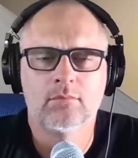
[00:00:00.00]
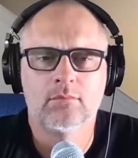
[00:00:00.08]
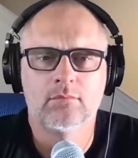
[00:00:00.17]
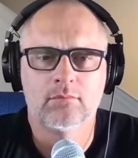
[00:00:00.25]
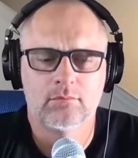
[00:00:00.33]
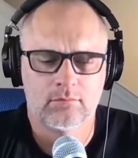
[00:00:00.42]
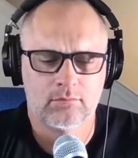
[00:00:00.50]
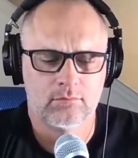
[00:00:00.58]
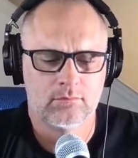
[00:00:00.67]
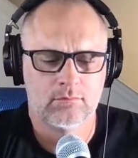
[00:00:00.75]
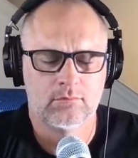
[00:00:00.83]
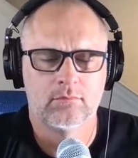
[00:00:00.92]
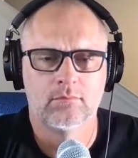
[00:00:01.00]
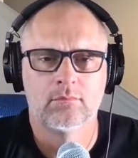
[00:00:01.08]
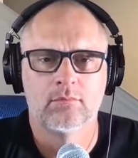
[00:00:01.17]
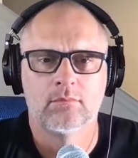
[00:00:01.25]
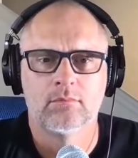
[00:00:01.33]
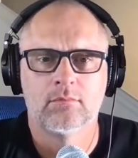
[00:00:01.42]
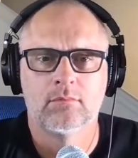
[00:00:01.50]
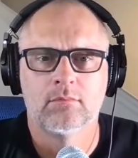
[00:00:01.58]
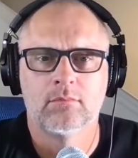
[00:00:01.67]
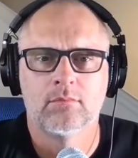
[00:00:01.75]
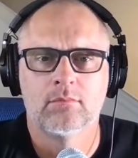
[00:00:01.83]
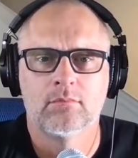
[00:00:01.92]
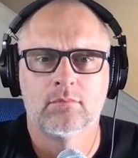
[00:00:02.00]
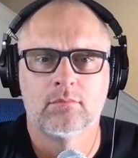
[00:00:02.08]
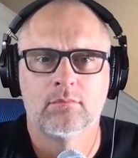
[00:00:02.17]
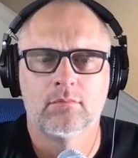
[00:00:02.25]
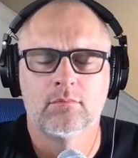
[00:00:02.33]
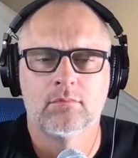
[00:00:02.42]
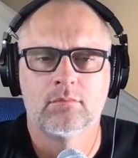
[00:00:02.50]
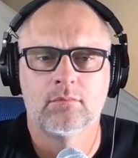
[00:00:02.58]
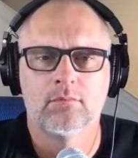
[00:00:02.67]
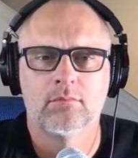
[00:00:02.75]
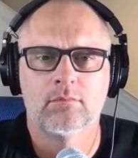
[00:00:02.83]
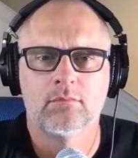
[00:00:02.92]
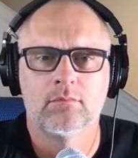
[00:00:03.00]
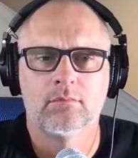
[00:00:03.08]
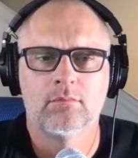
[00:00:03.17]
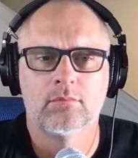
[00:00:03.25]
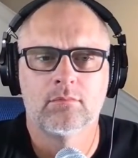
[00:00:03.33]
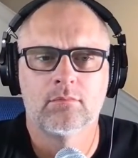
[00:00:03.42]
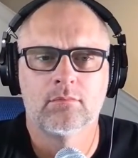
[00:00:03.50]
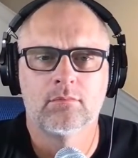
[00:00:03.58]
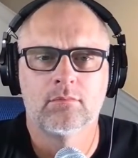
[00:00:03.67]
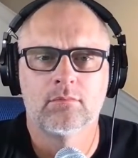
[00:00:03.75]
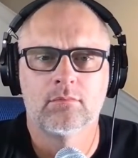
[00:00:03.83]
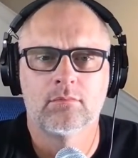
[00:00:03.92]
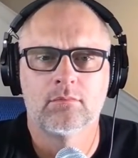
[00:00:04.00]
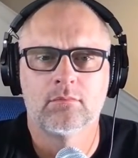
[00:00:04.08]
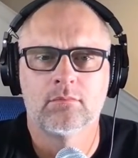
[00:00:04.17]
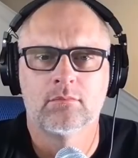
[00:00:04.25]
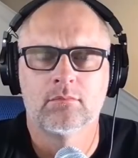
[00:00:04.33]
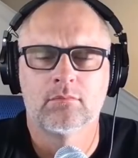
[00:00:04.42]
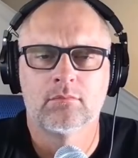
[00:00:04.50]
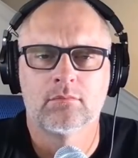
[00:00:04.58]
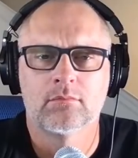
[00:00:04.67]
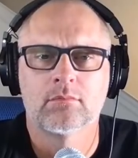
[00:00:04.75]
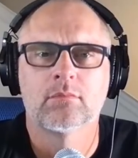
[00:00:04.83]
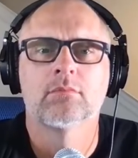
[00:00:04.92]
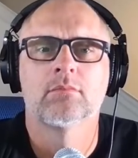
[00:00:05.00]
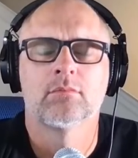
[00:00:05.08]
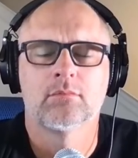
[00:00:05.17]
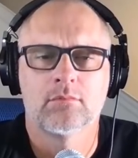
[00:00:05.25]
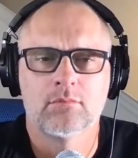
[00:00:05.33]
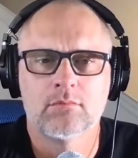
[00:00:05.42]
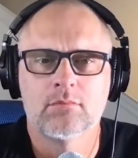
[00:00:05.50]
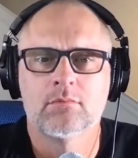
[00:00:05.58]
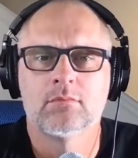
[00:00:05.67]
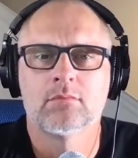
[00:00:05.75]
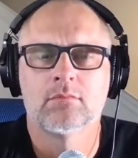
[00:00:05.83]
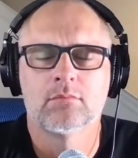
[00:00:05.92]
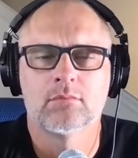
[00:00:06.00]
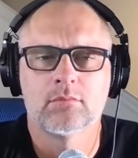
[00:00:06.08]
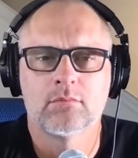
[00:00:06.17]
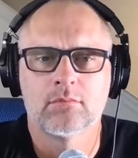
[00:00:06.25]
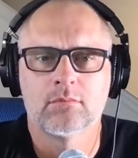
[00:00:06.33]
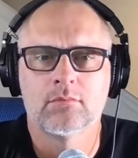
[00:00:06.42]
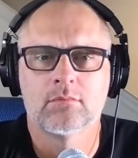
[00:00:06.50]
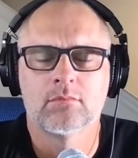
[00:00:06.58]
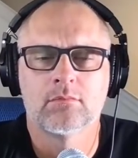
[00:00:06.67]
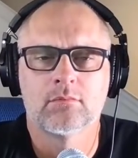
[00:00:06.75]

No words are spoken by the person on screen.